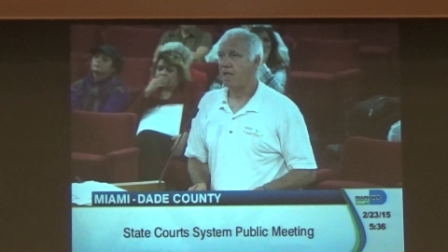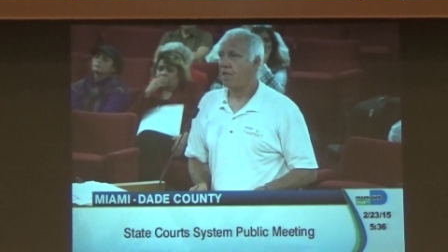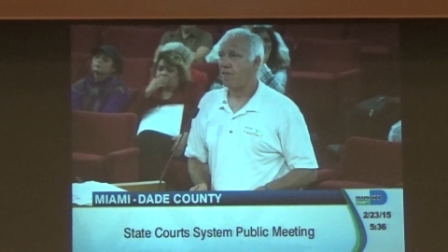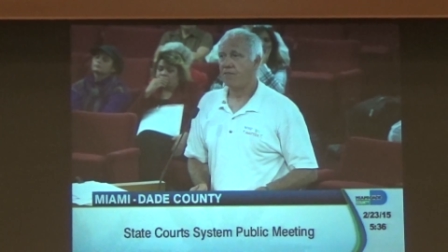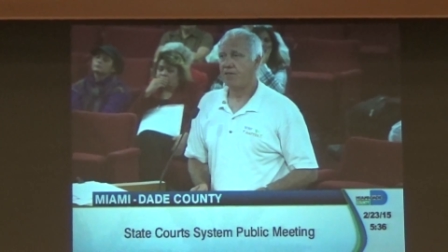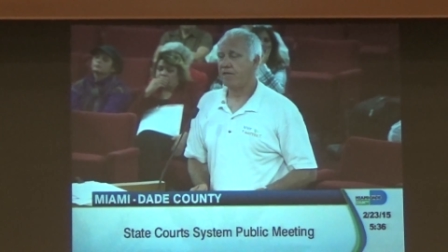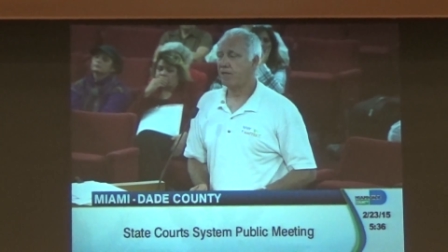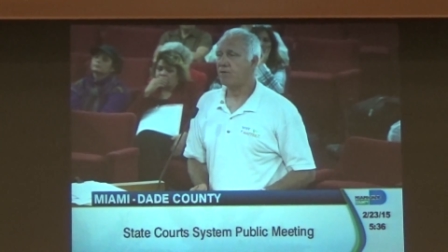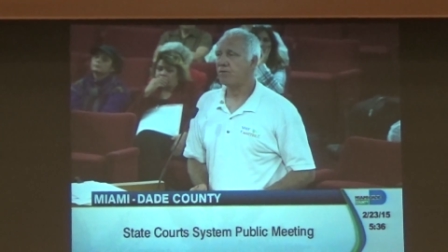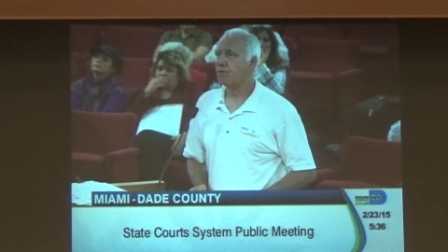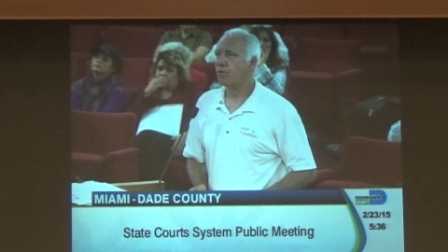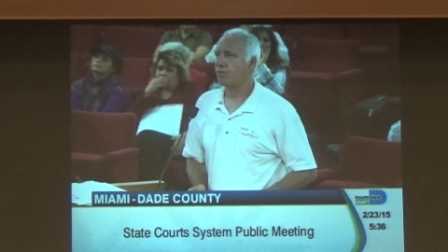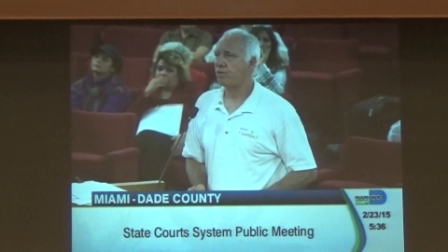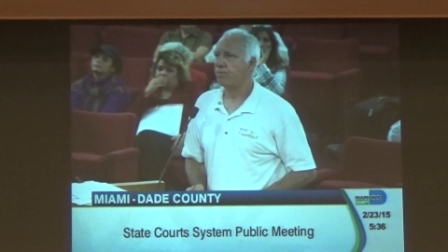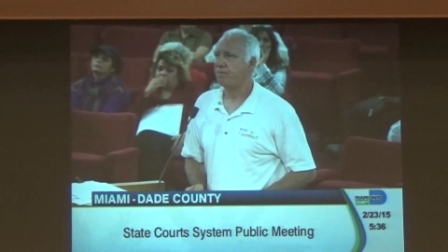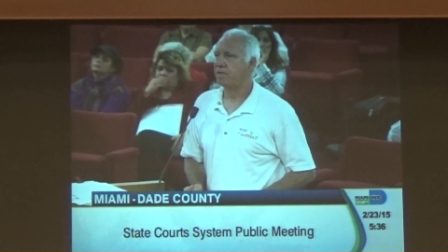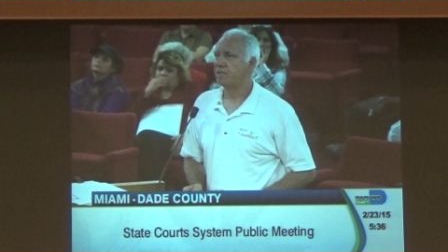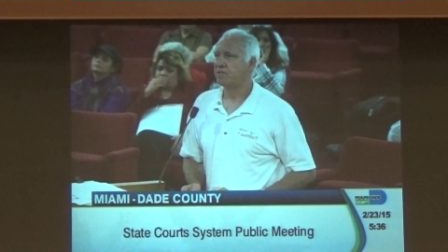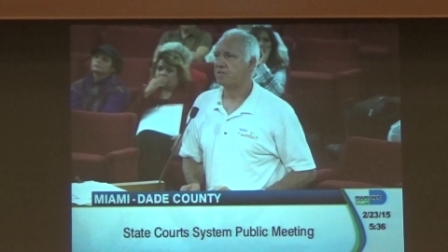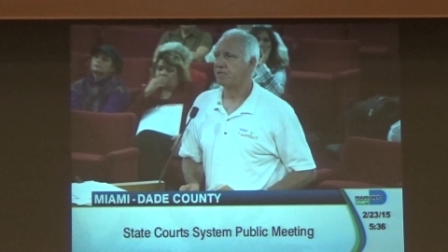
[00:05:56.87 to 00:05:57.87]
They don't know the
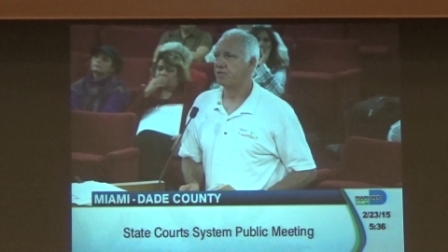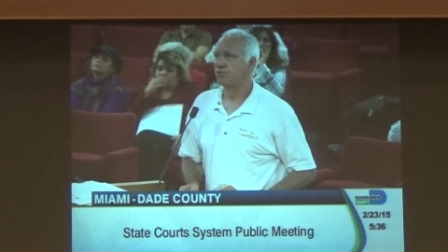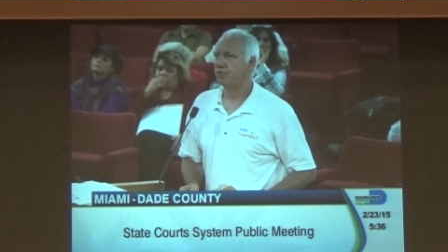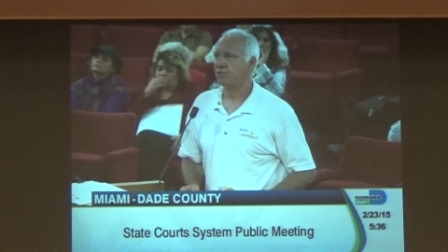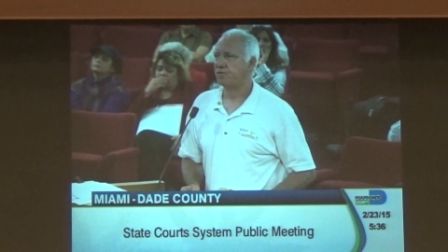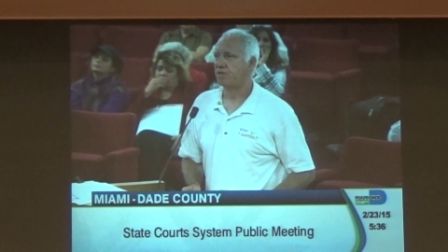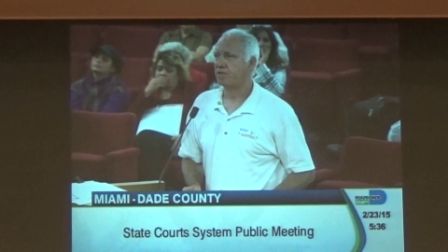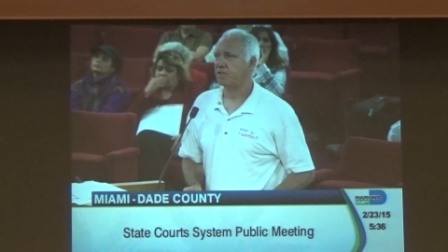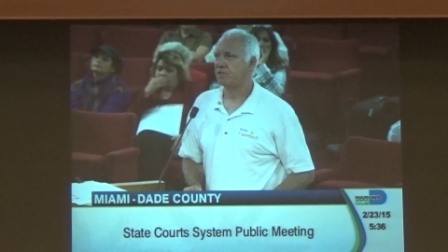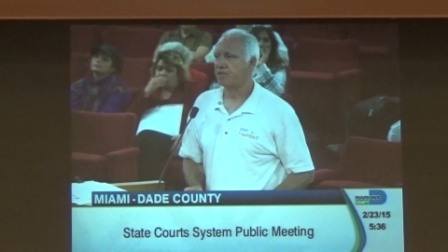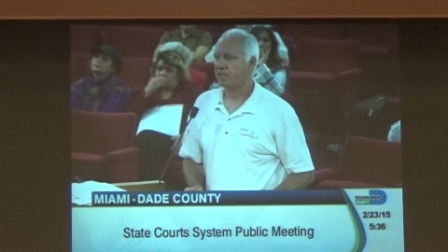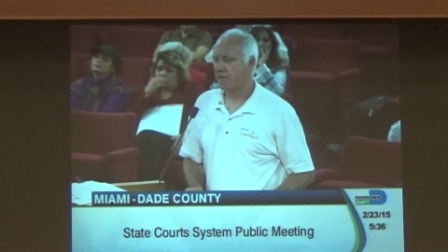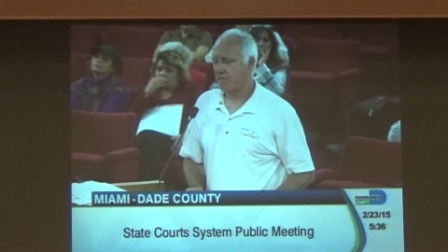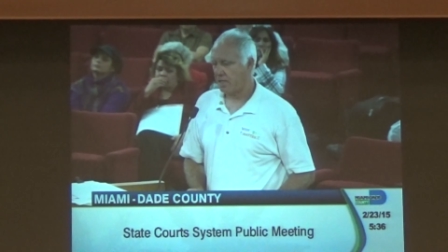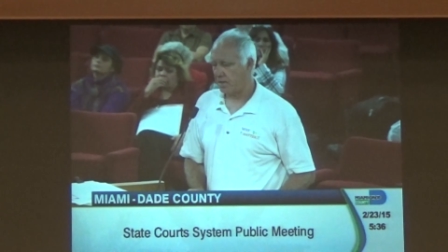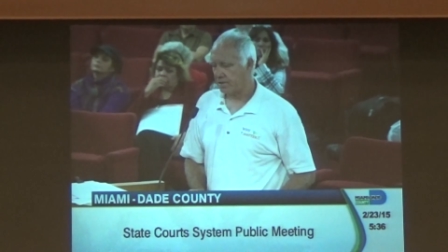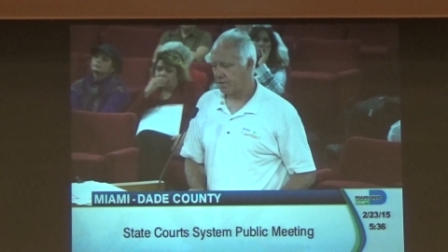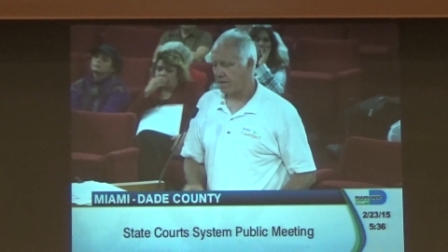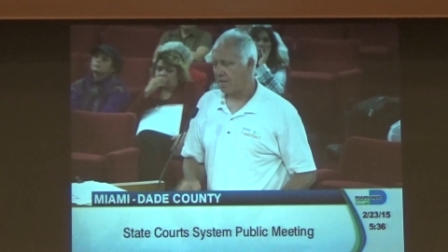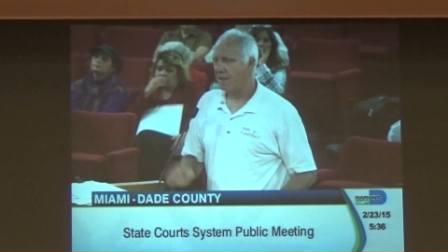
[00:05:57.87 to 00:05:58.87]
best interest of the child.
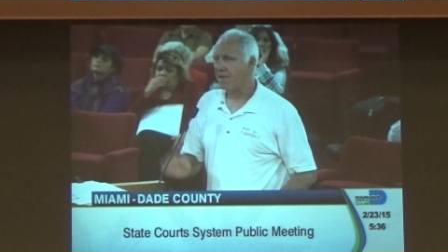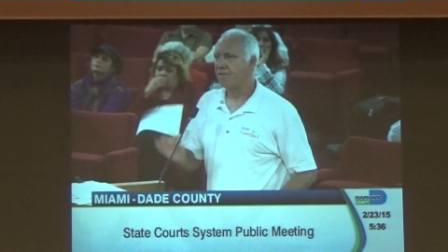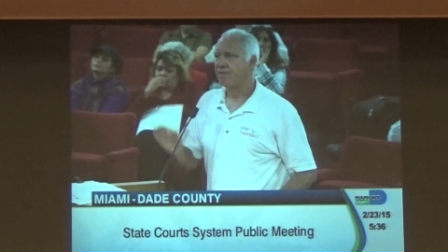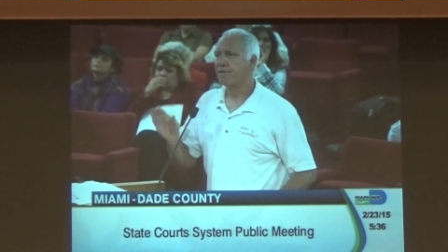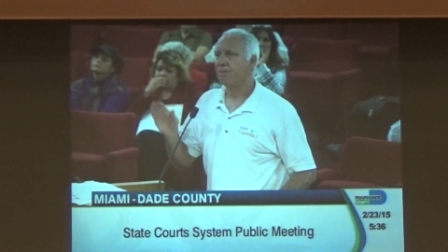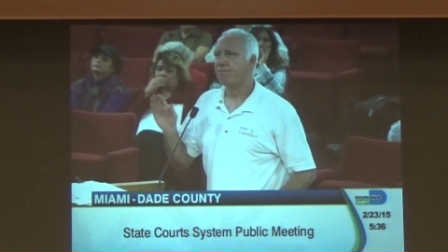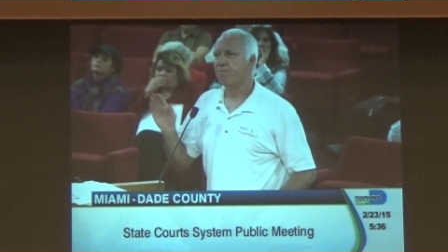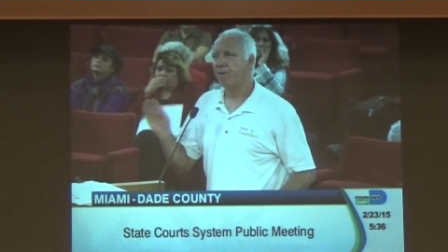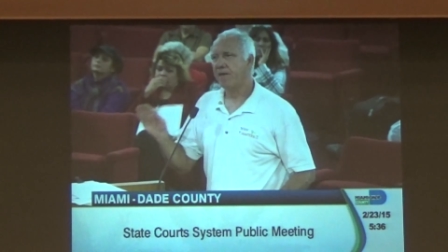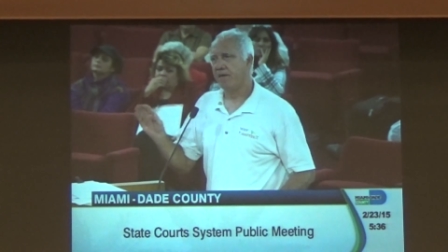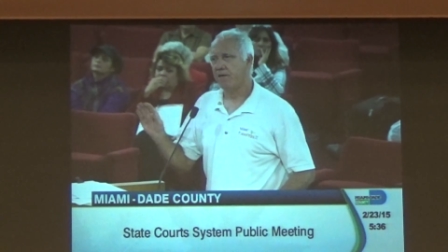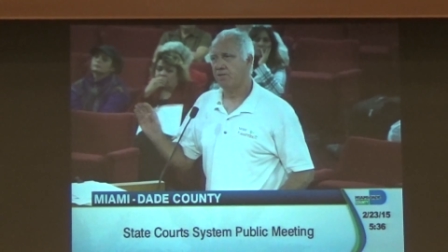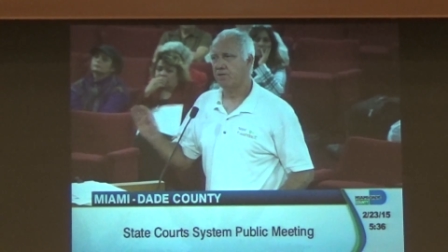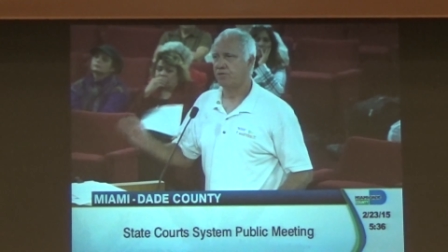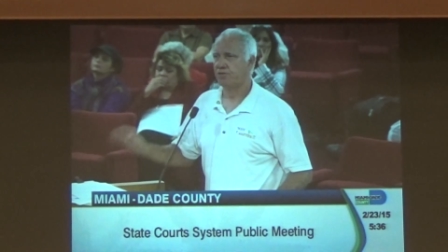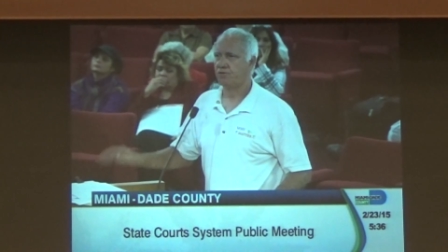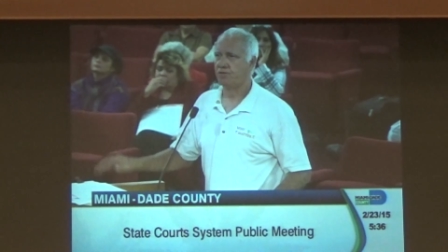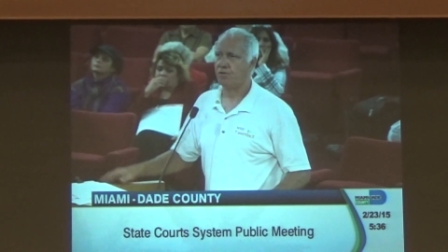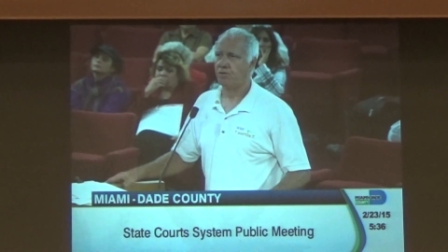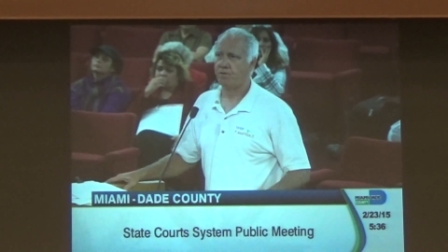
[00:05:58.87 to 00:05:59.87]
The
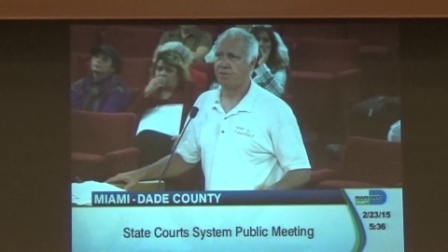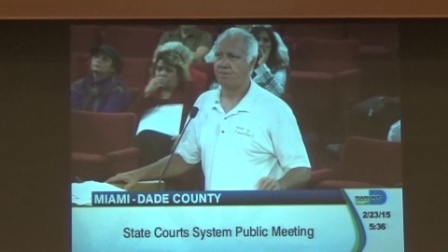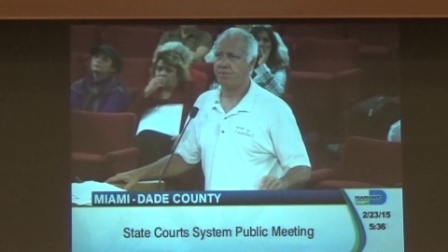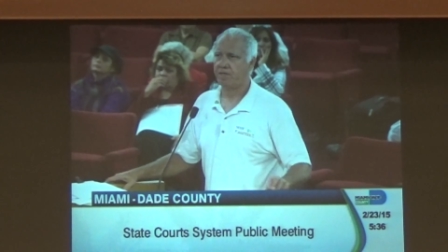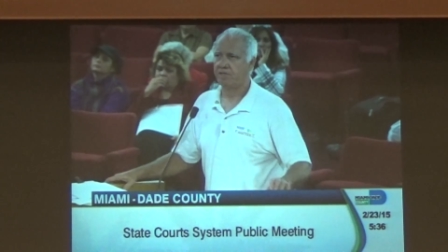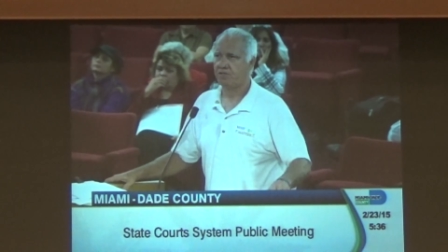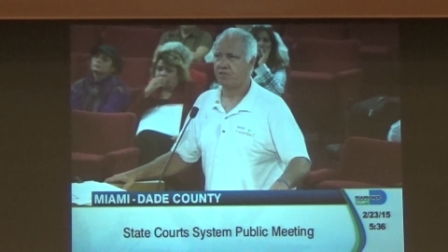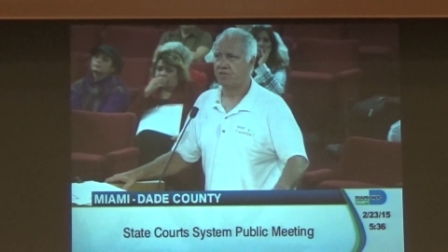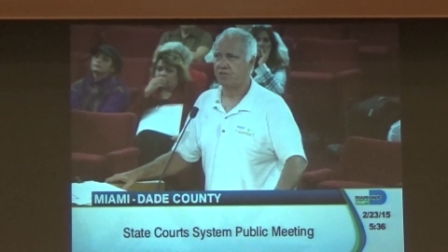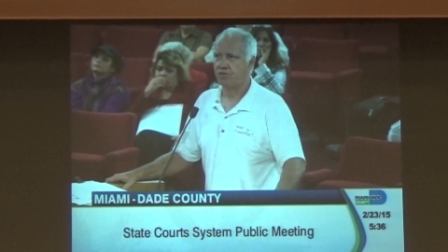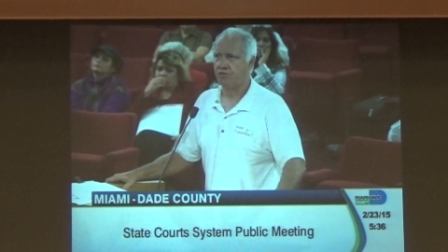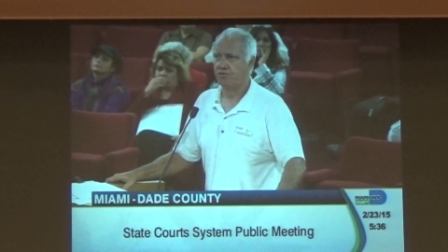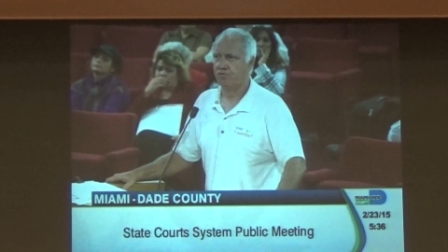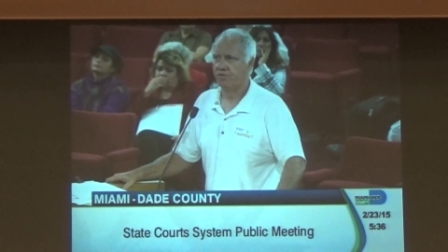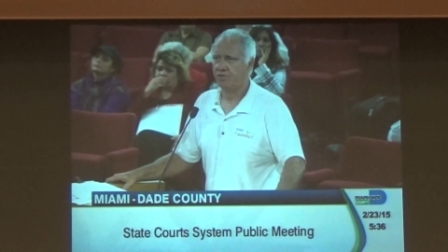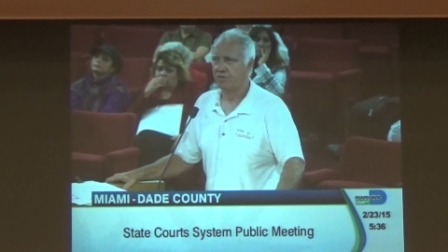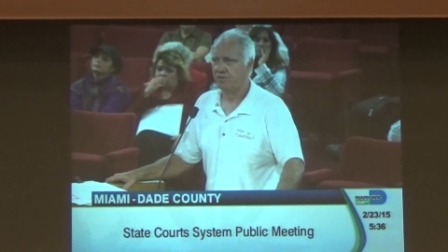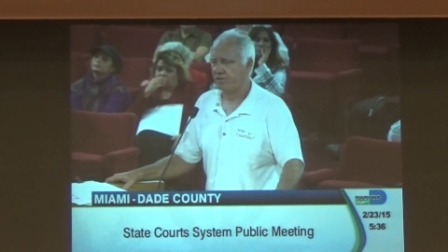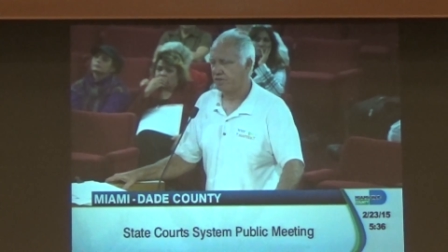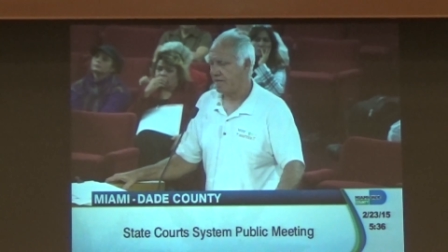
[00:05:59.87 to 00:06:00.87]
parents know the best interest of
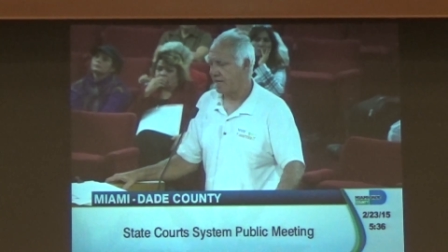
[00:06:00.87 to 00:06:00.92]
the child.